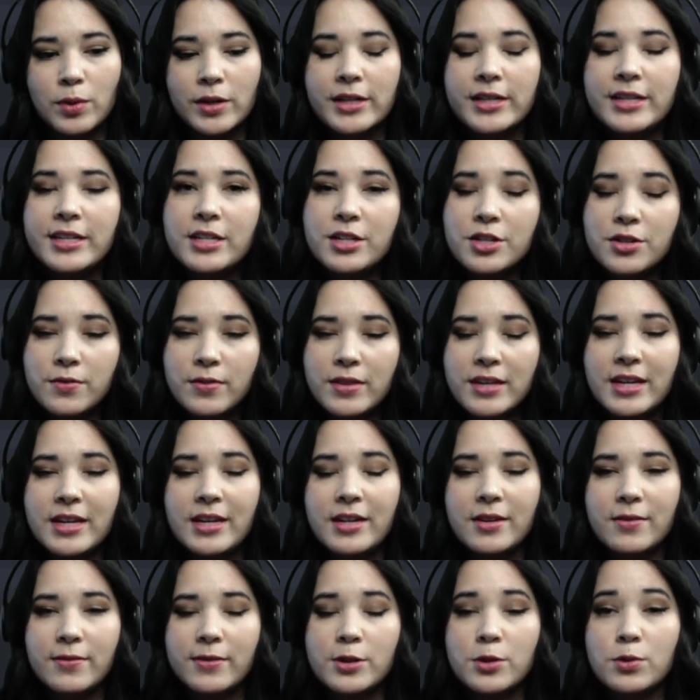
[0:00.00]
each of the
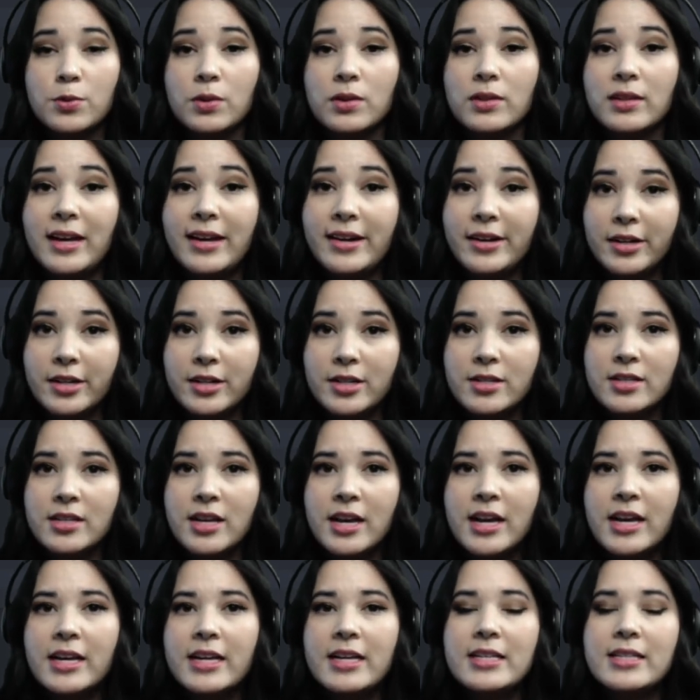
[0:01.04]
individual letters
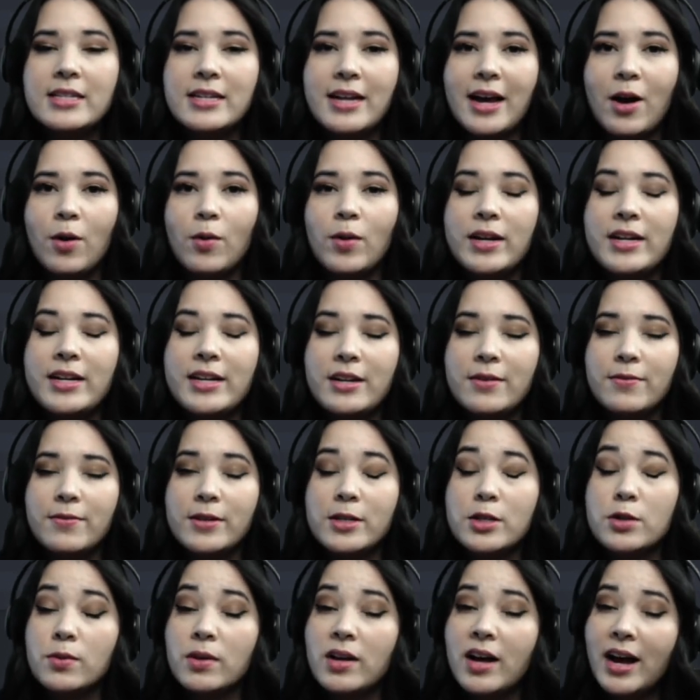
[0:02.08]
is now an
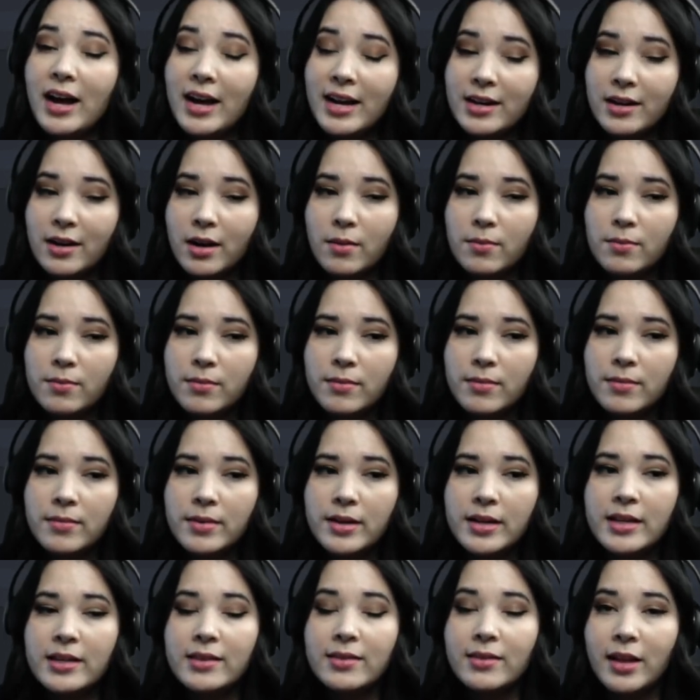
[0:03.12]
individual item
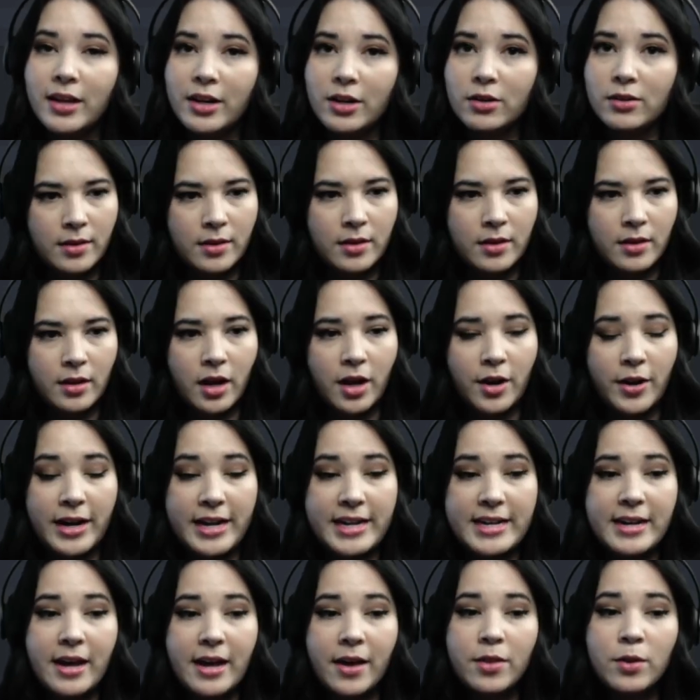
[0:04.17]
in letter list. All
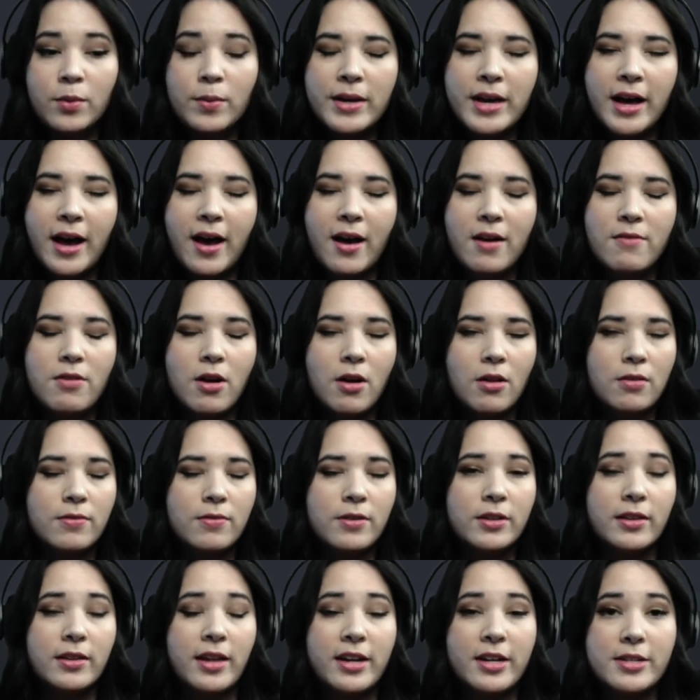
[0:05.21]
right, now that we have all of
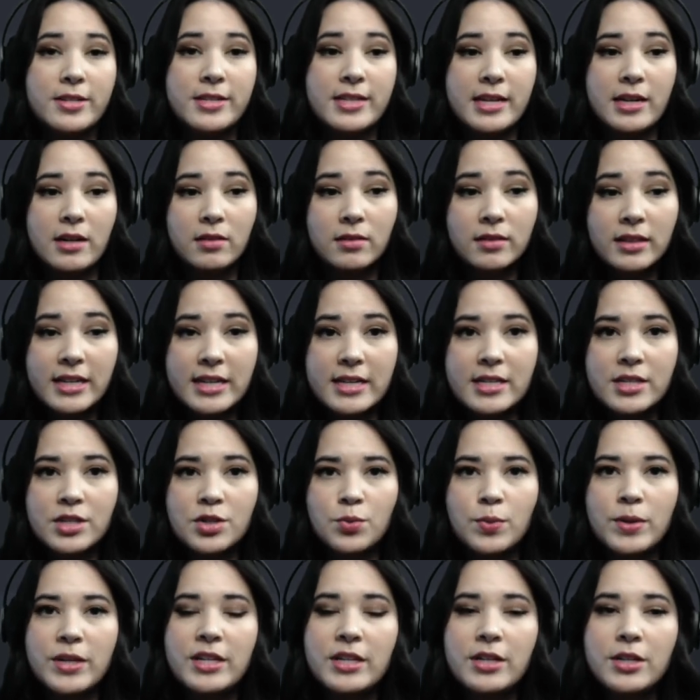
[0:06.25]
our letters in a
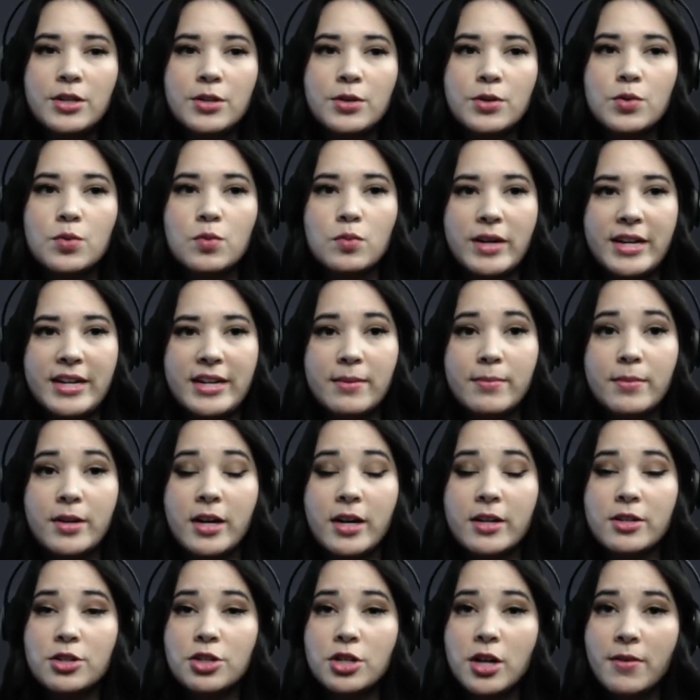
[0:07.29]
list, we can use
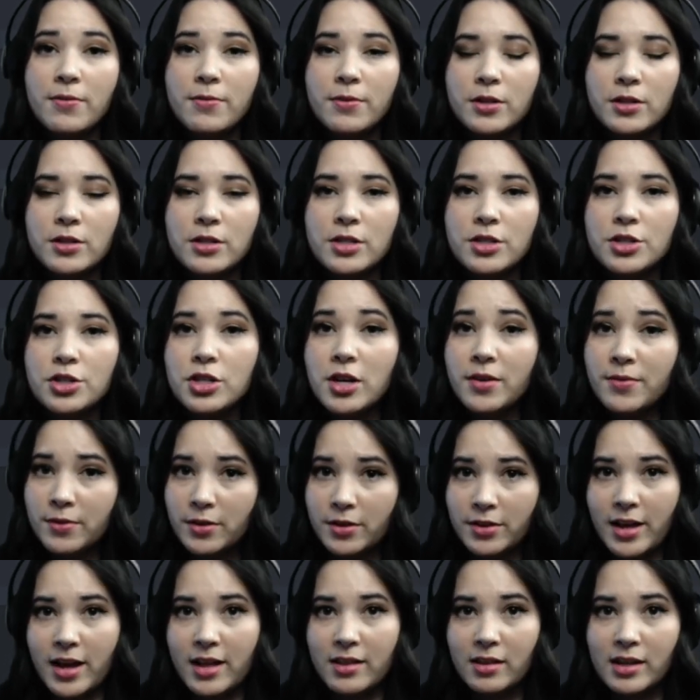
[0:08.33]
random.shuffle to shuffle
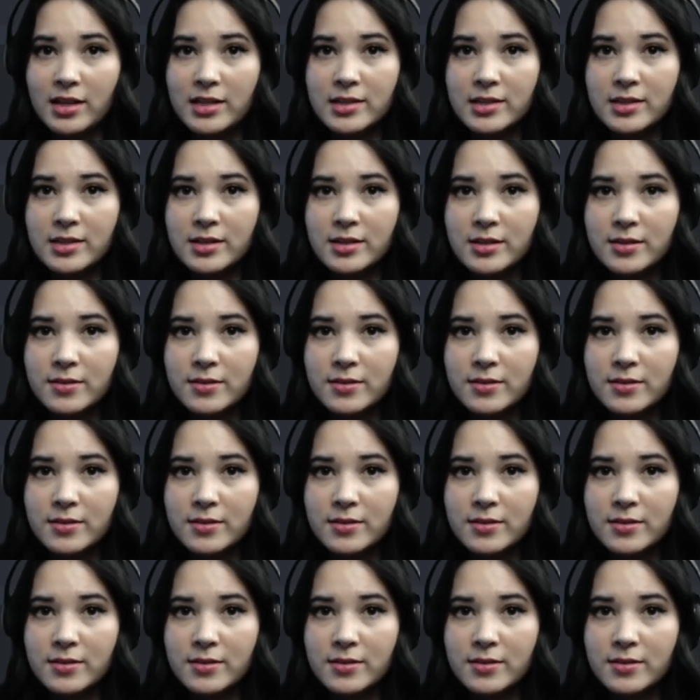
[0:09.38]
that list.